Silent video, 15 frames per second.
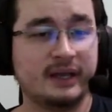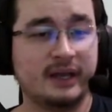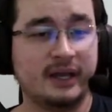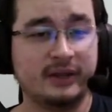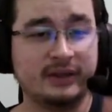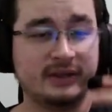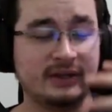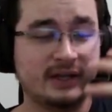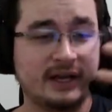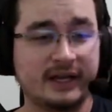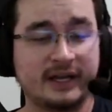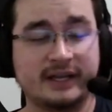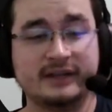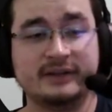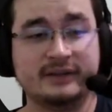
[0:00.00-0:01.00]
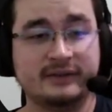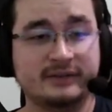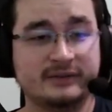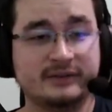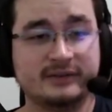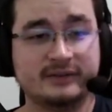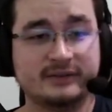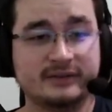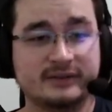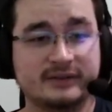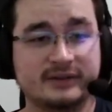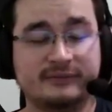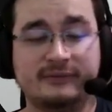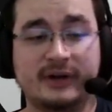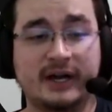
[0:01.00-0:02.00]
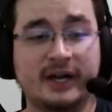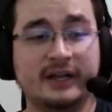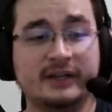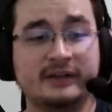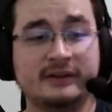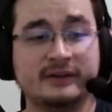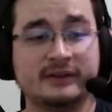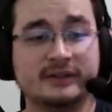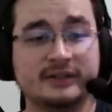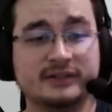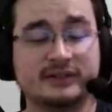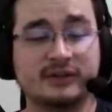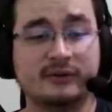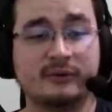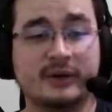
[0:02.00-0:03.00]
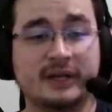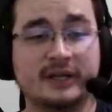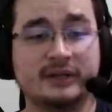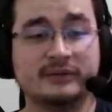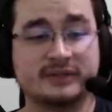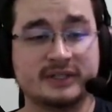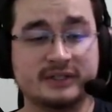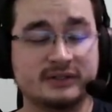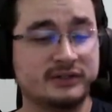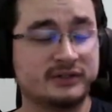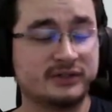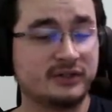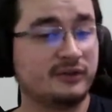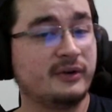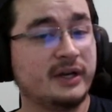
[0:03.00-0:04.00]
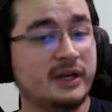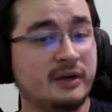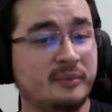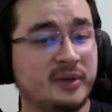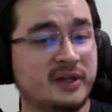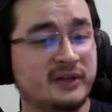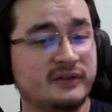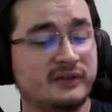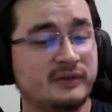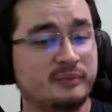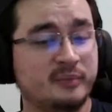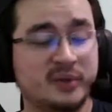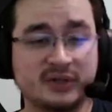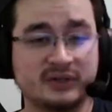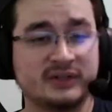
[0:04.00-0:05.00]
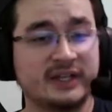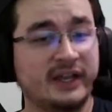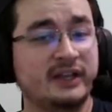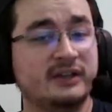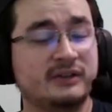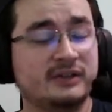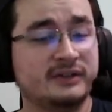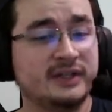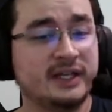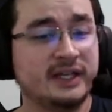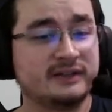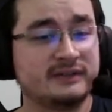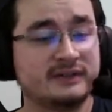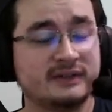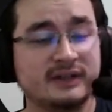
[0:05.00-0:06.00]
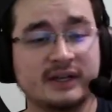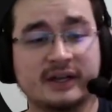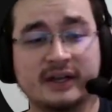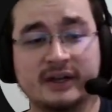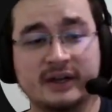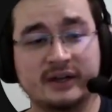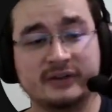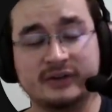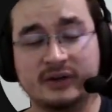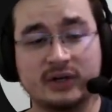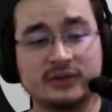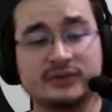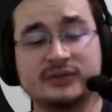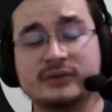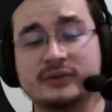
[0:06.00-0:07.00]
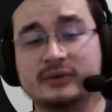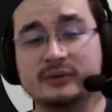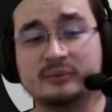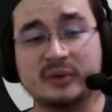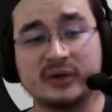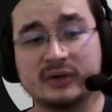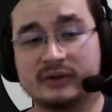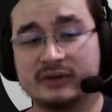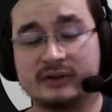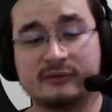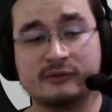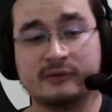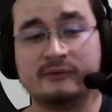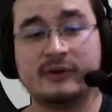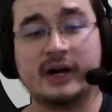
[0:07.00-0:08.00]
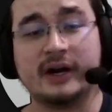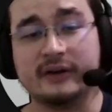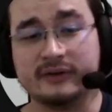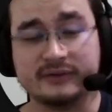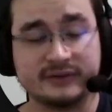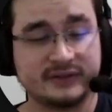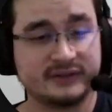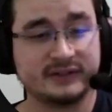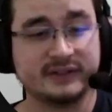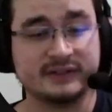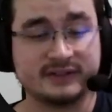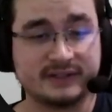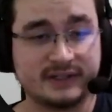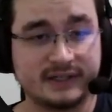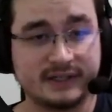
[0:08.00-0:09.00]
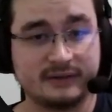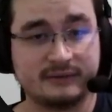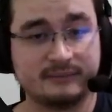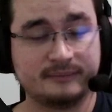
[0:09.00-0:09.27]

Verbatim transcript: And I can define a story using the story component, put a title on it, and also put different variants inside.